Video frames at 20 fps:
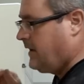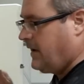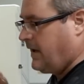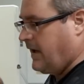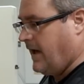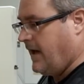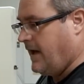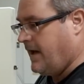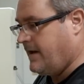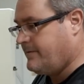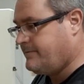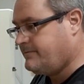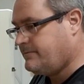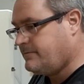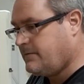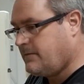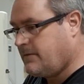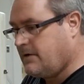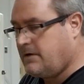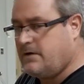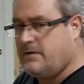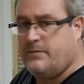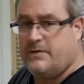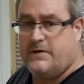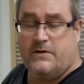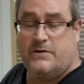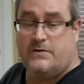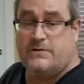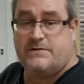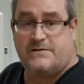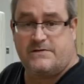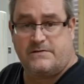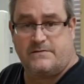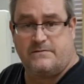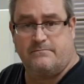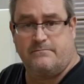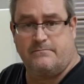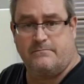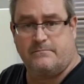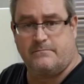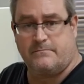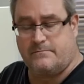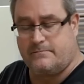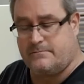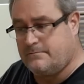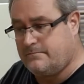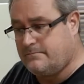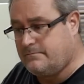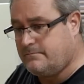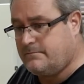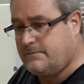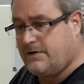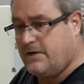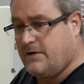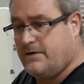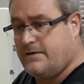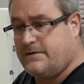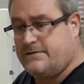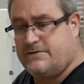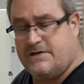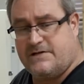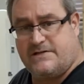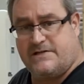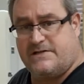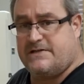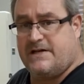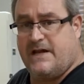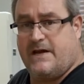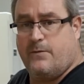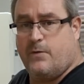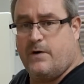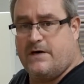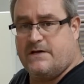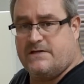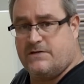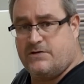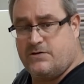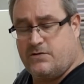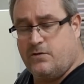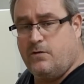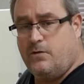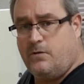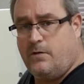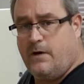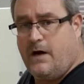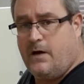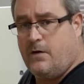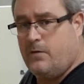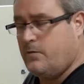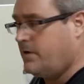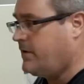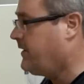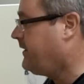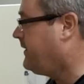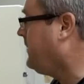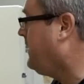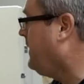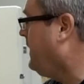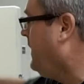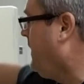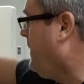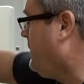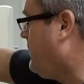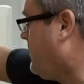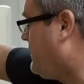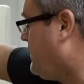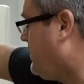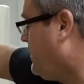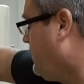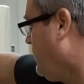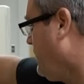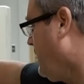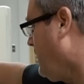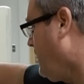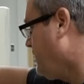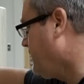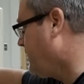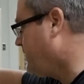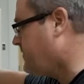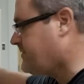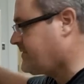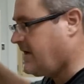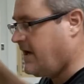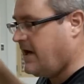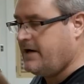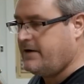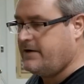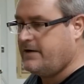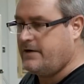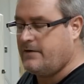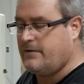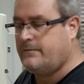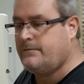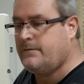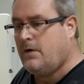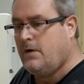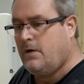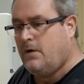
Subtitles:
Could be used, you know, just the same way as a tool wall would, with tool holders on here.